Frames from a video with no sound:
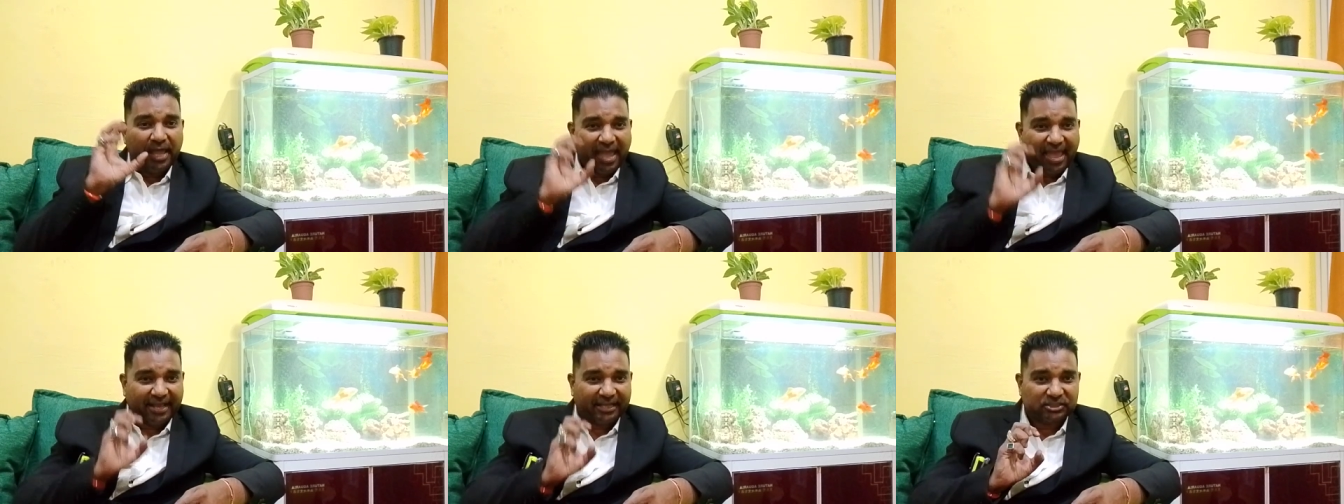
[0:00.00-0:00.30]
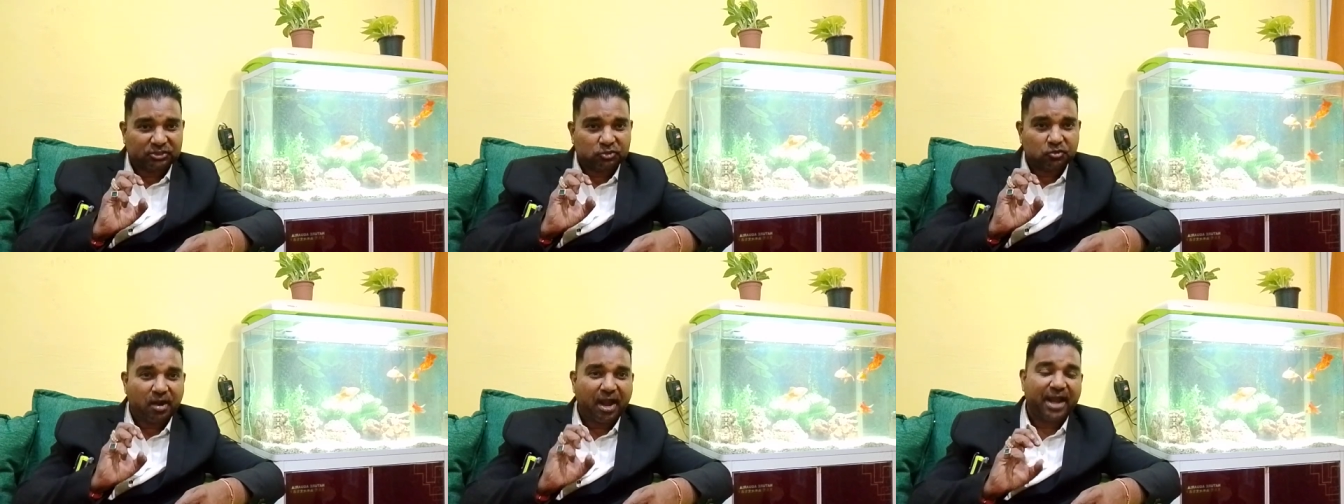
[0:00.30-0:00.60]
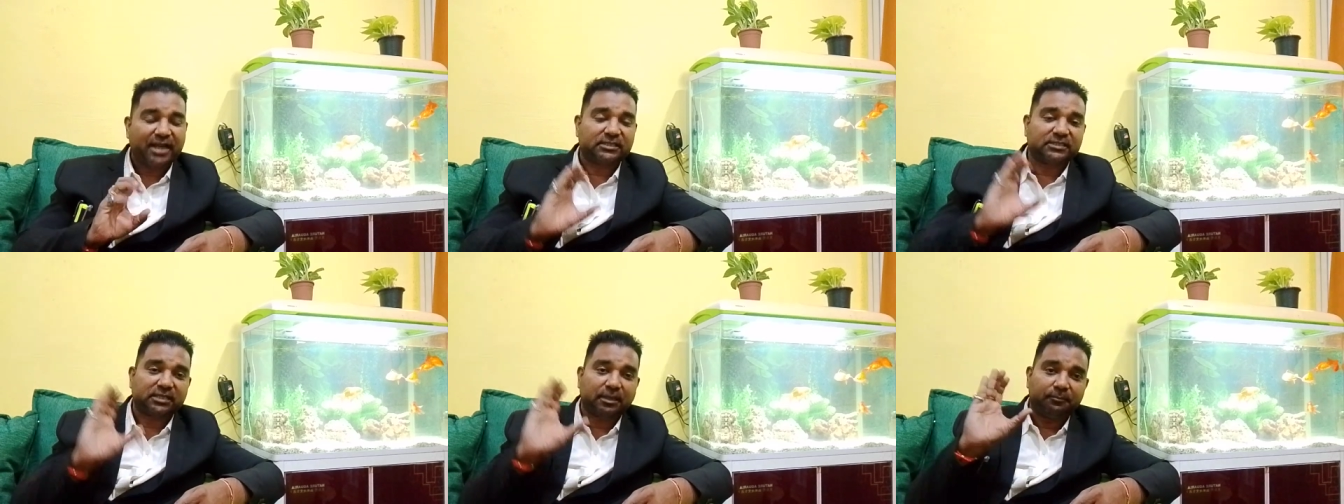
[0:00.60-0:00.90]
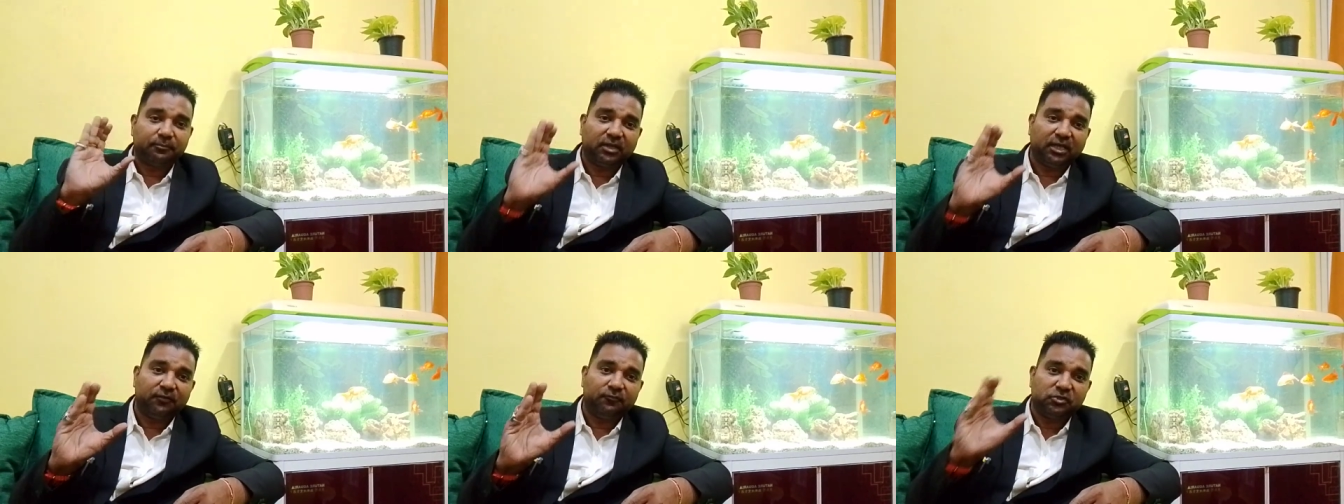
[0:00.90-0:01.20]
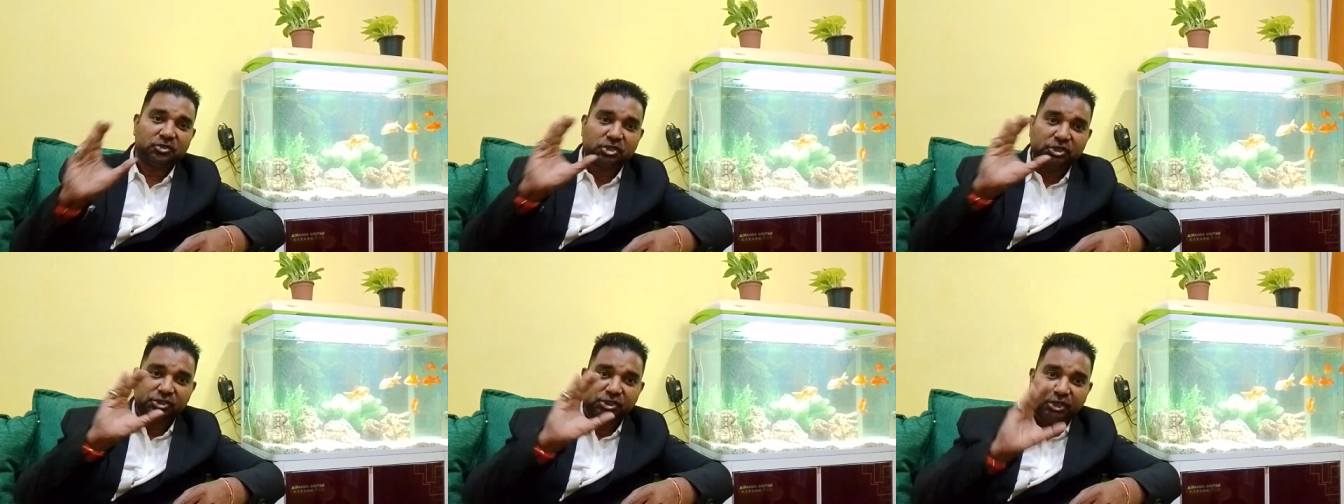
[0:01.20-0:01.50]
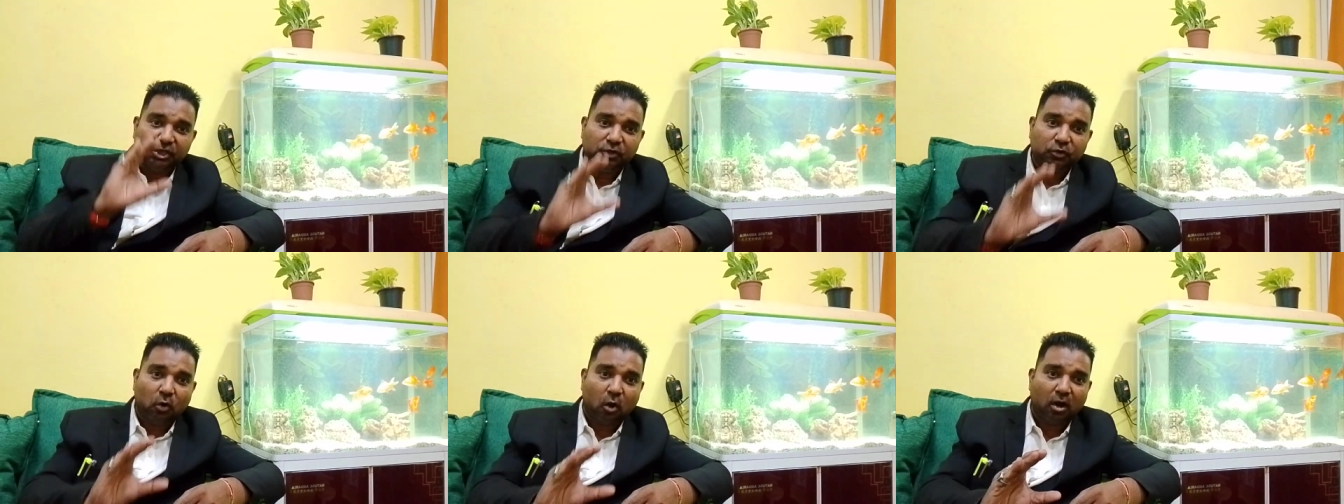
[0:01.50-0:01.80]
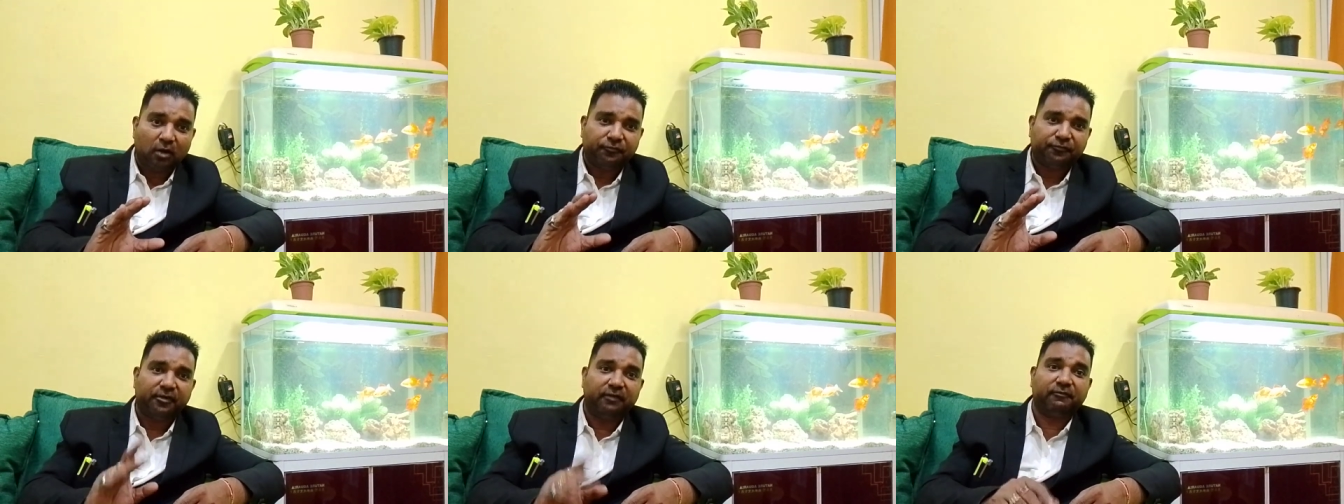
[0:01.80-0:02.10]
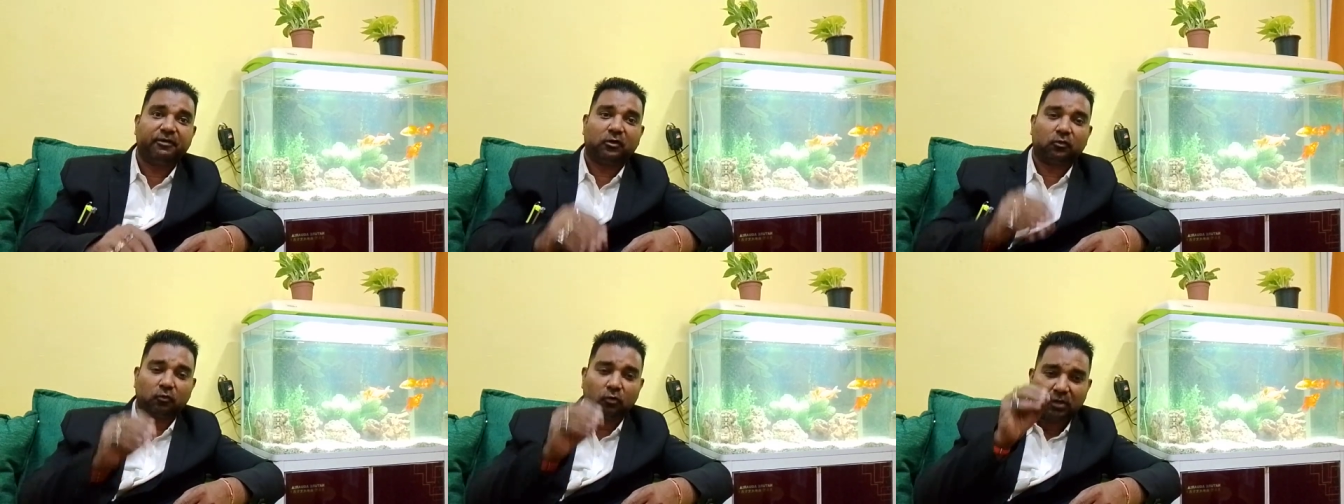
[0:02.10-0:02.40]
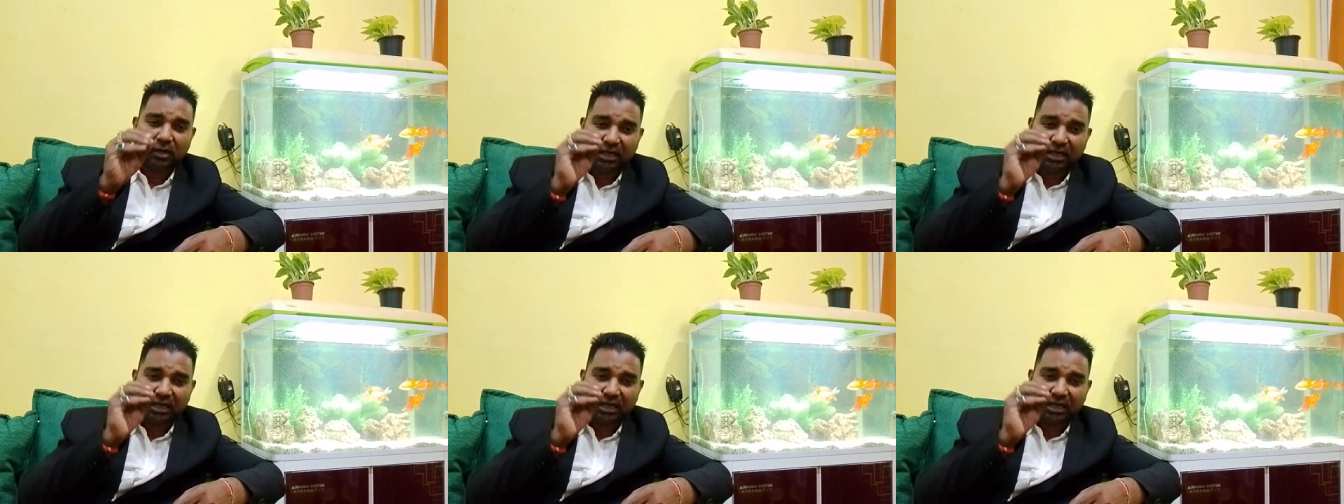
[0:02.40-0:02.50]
extract something which is in your favor.